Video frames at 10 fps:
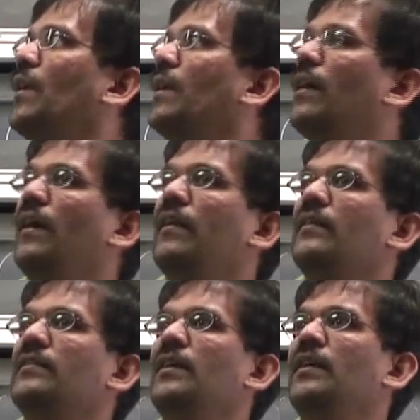take your
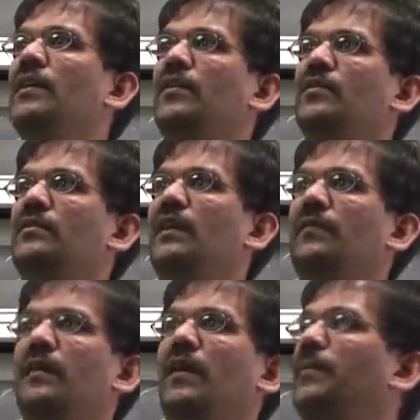address to see
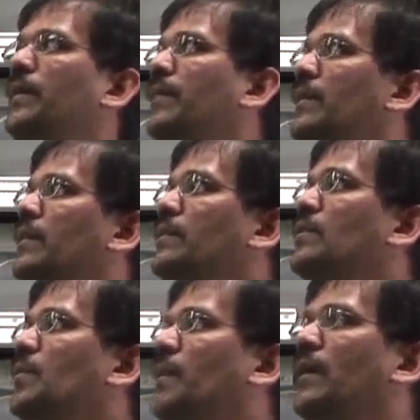if they are between these
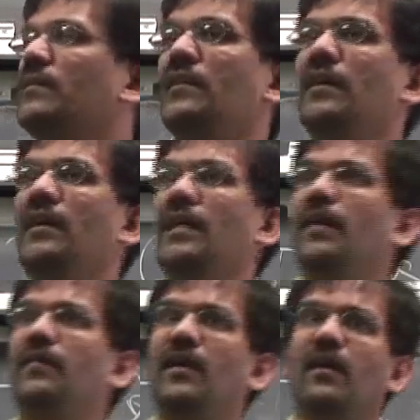two parts.
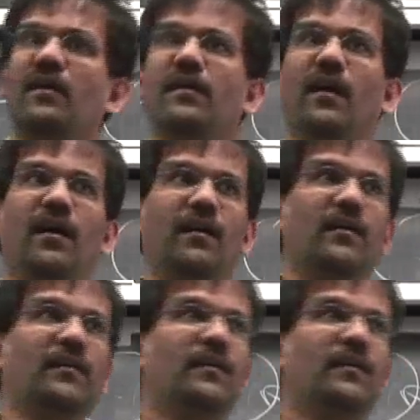If they are not,